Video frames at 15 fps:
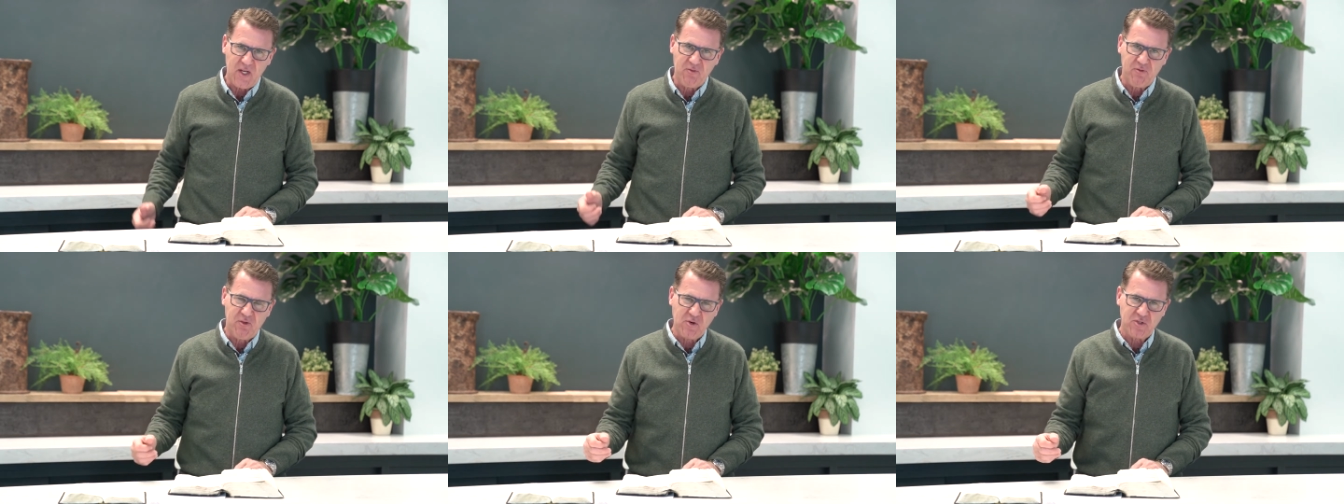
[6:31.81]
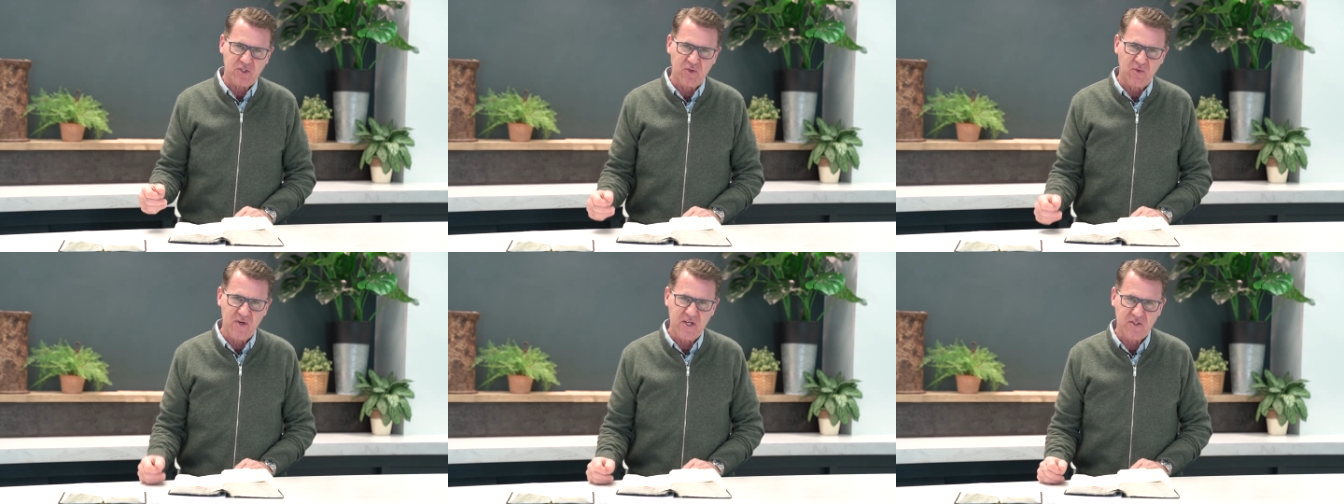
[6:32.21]
1
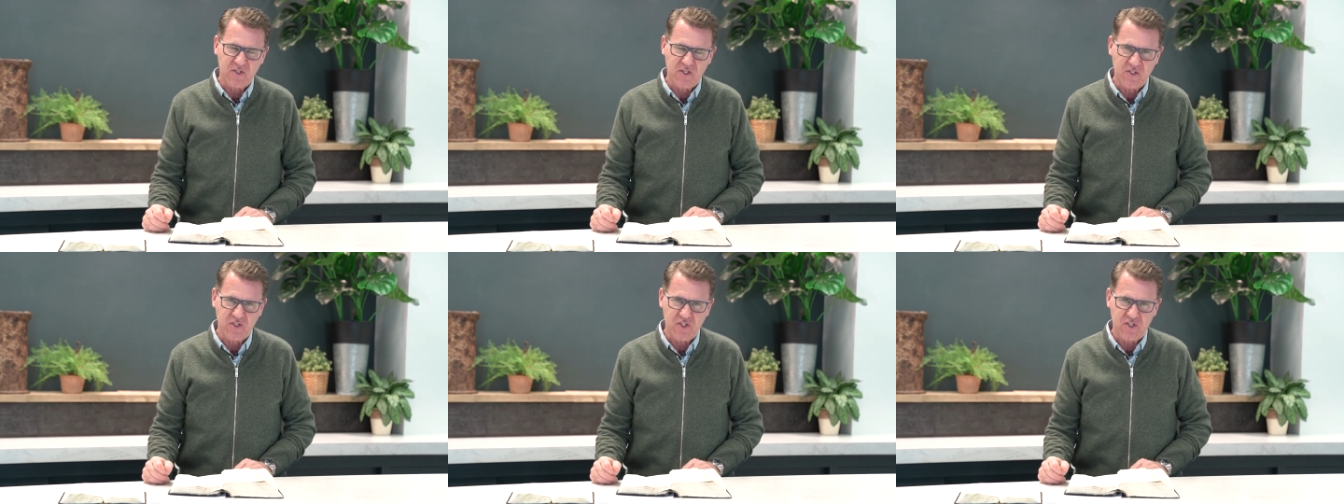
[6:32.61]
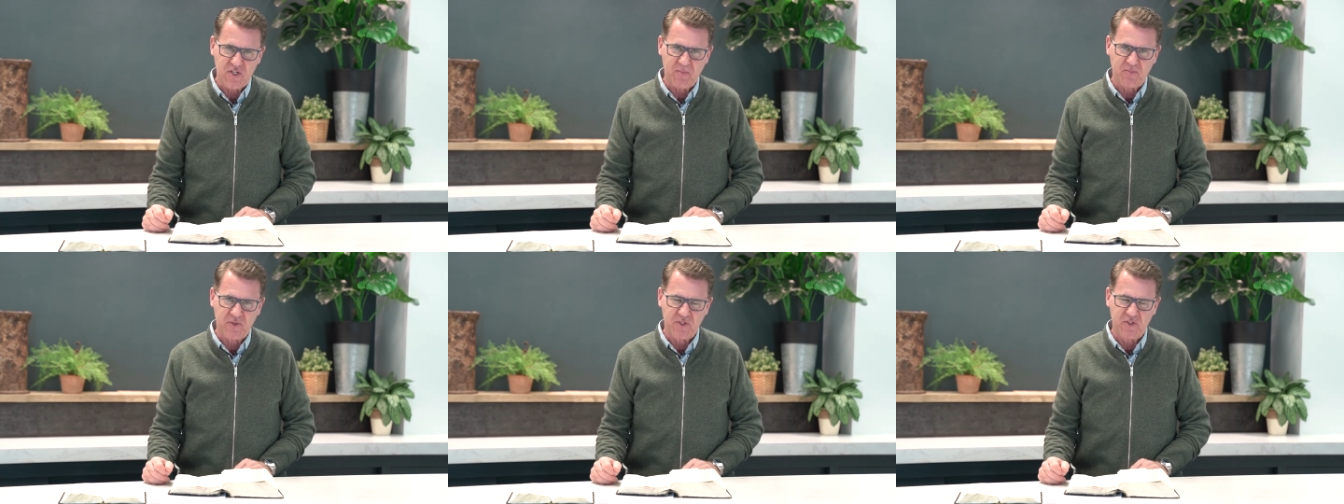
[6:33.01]
Corinthians
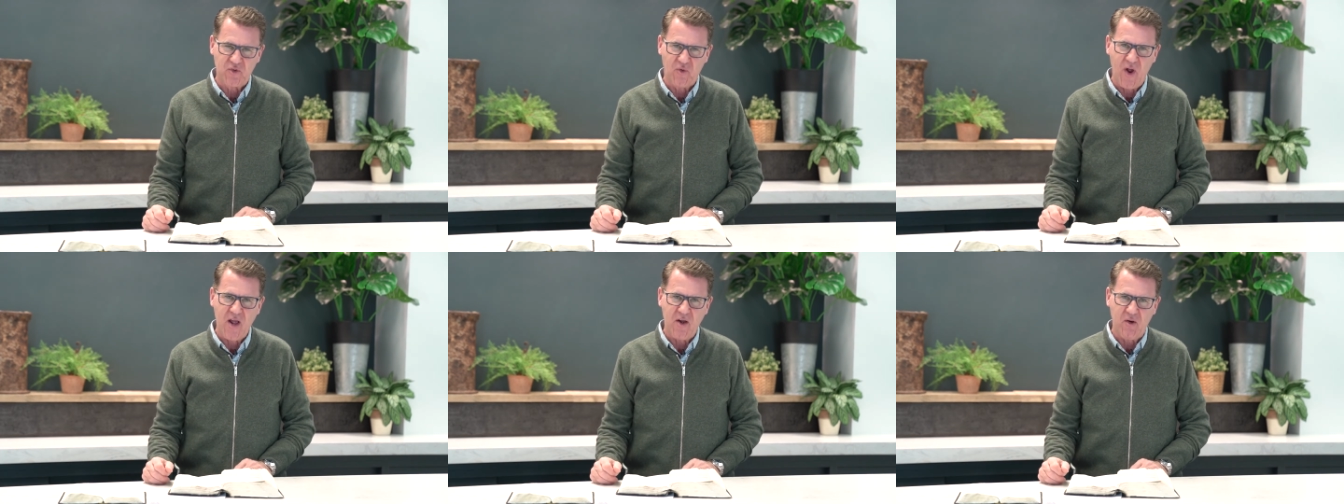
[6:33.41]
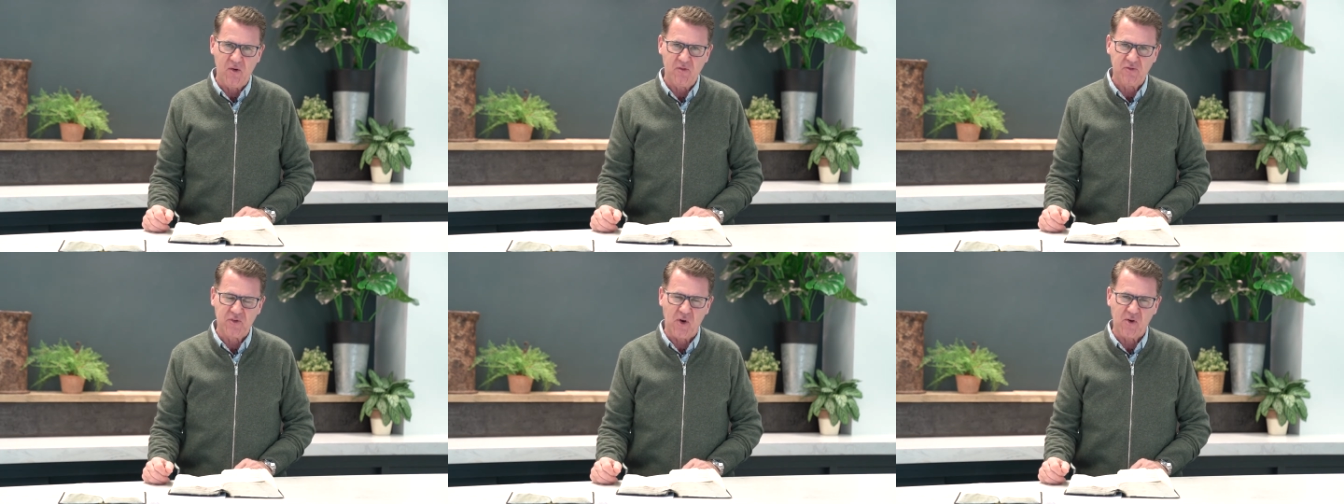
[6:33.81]
chapter
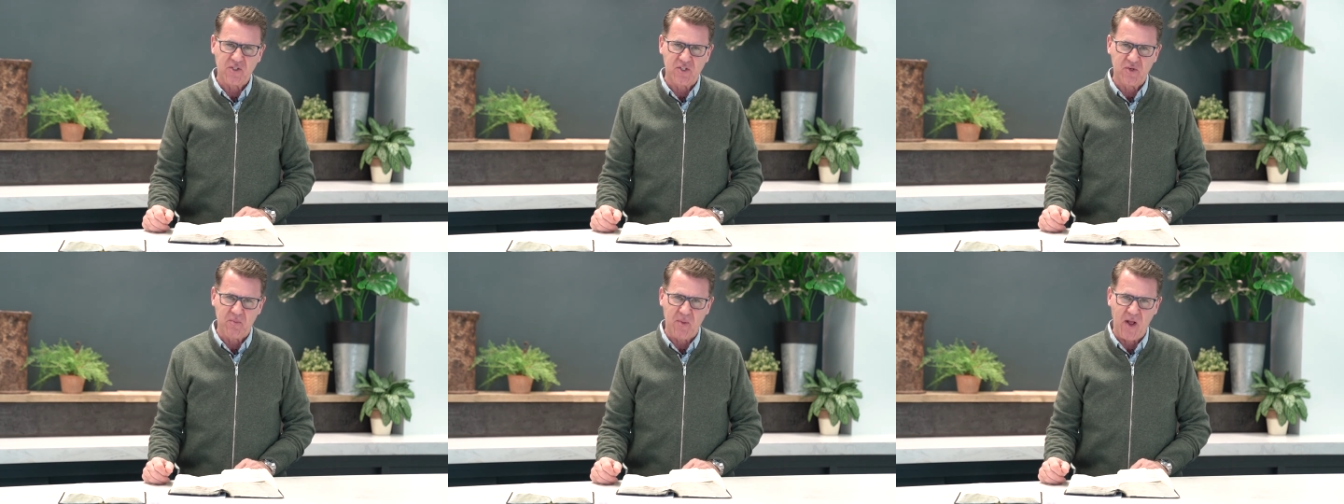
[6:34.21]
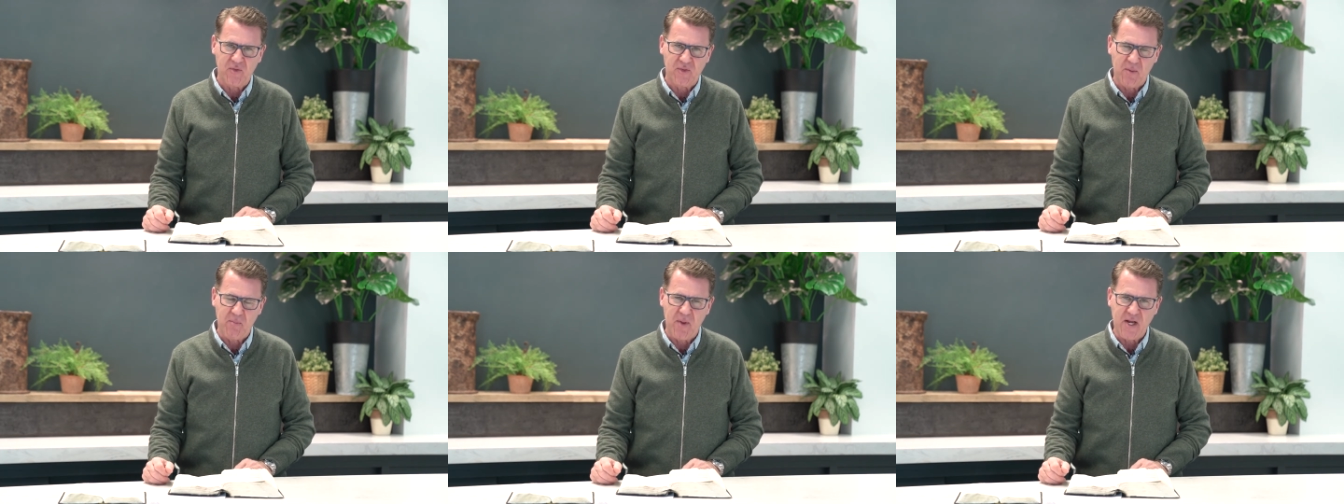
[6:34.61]
12 talks
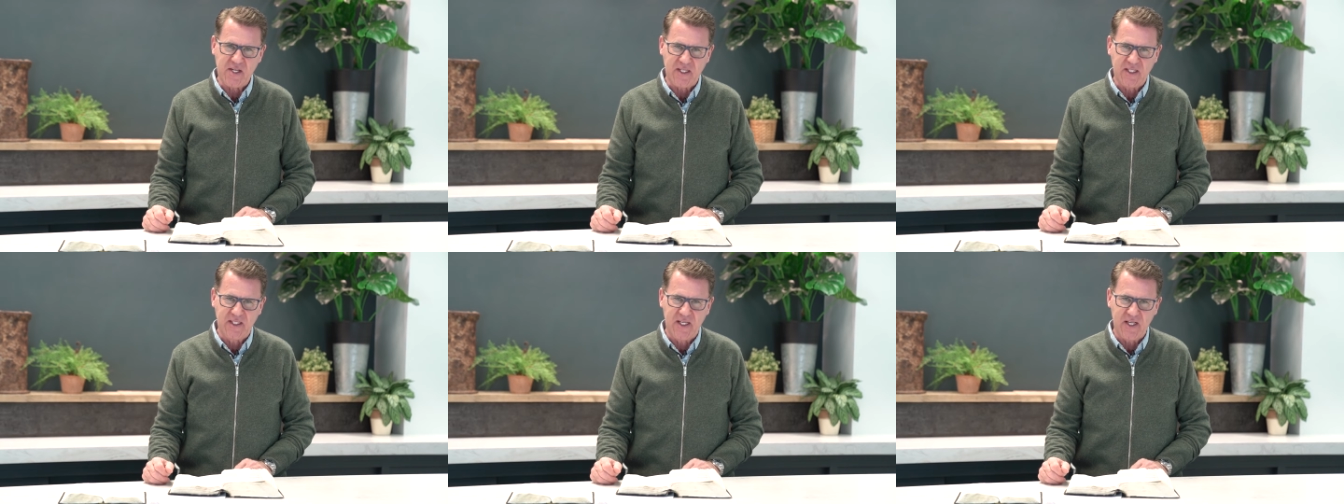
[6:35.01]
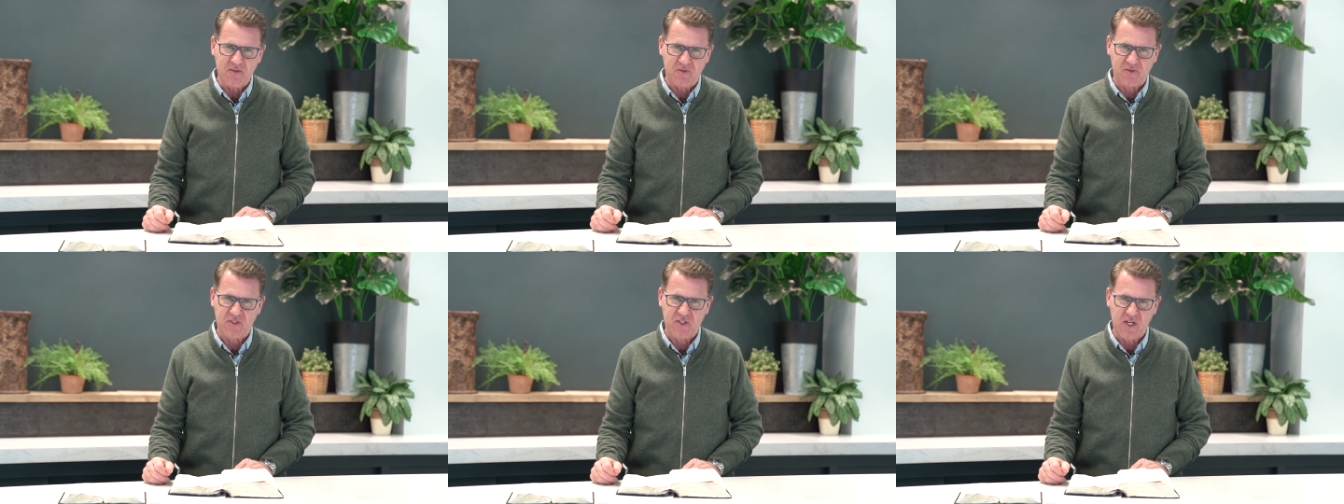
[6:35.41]
about the many
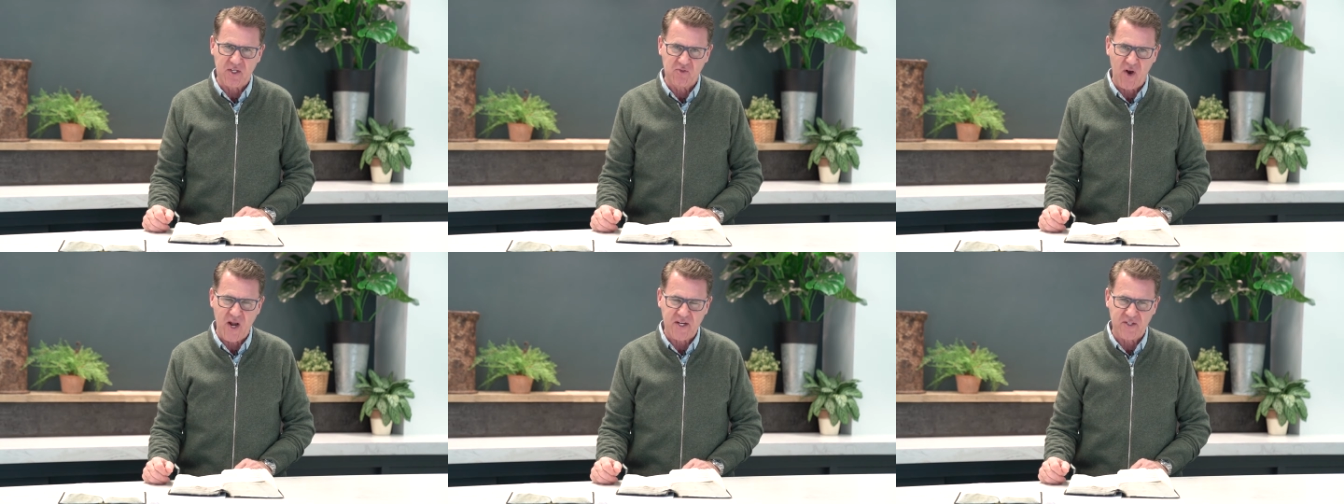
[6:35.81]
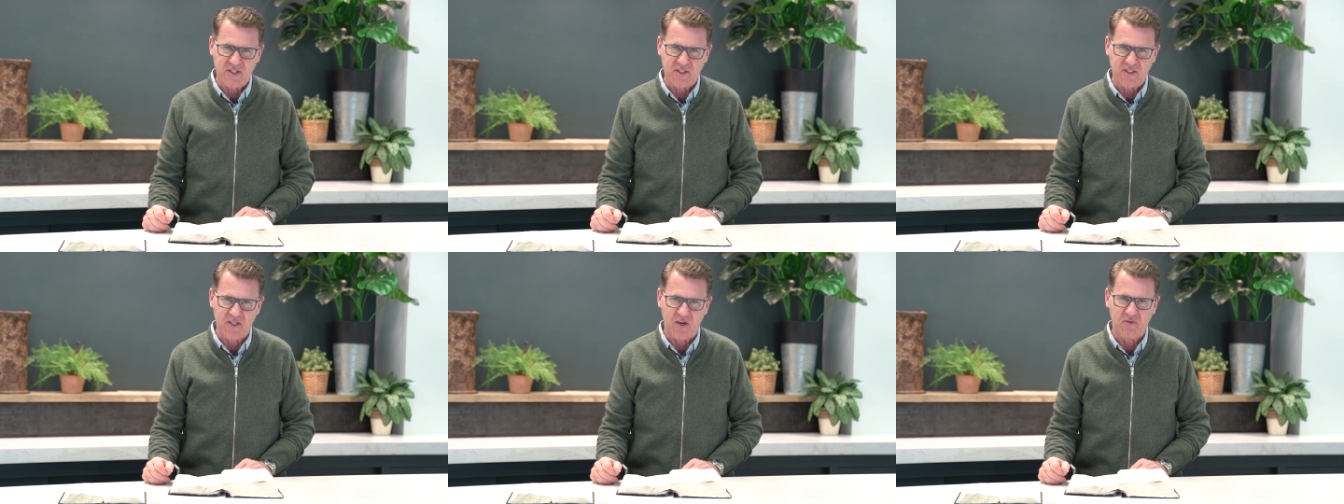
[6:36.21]
gifts and
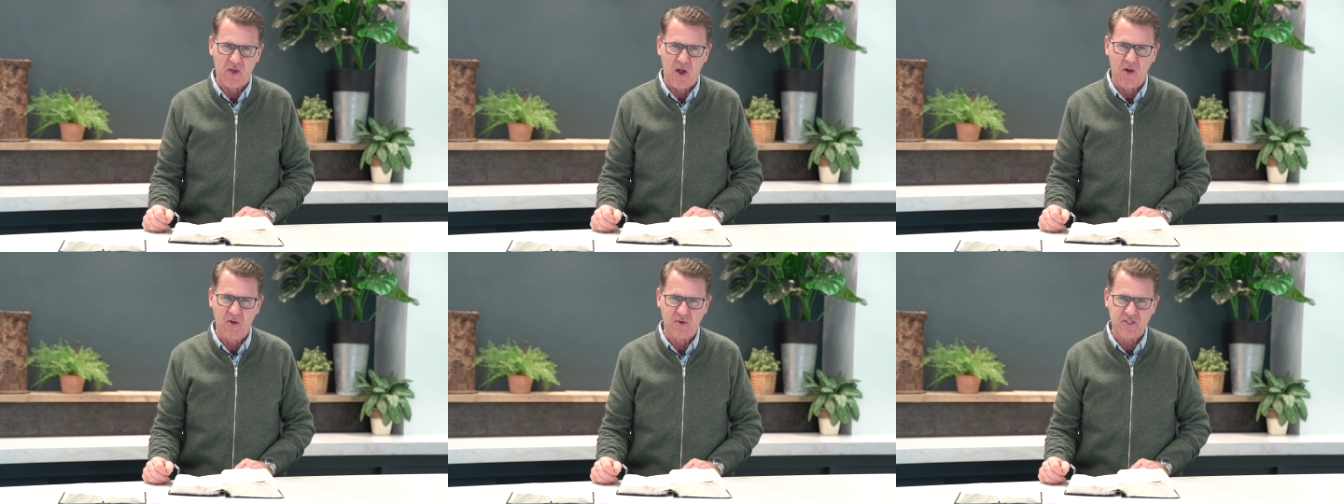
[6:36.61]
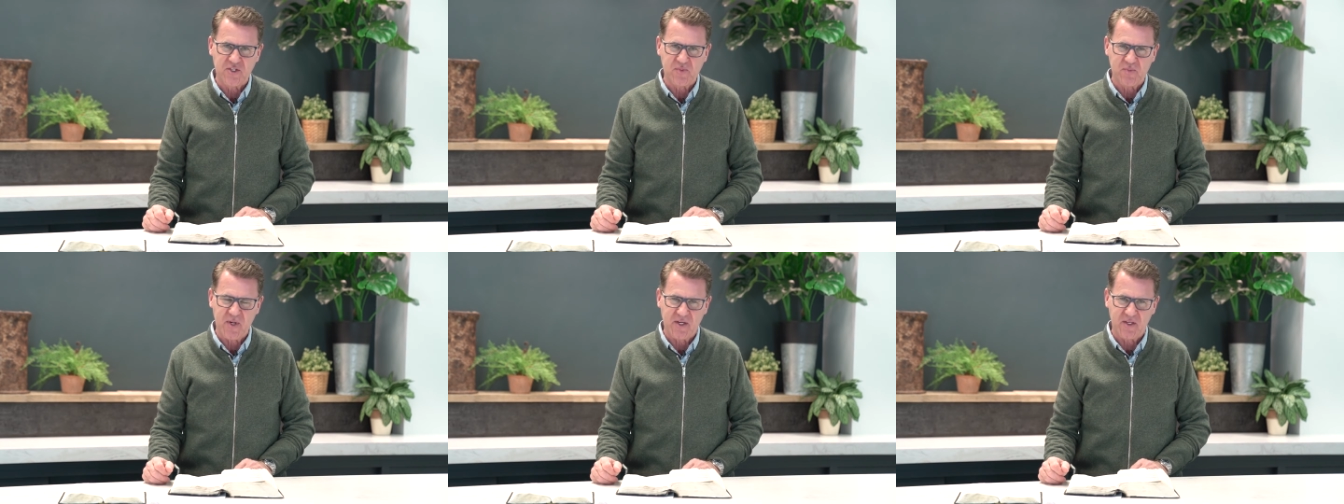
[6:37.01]
graces of the Holy
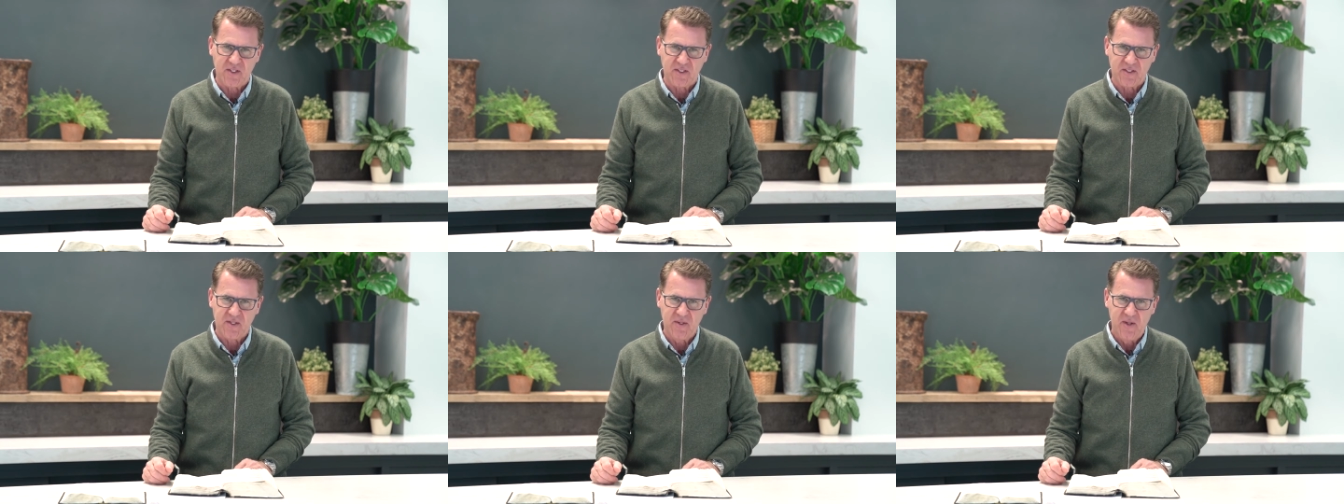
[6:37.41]
Spirit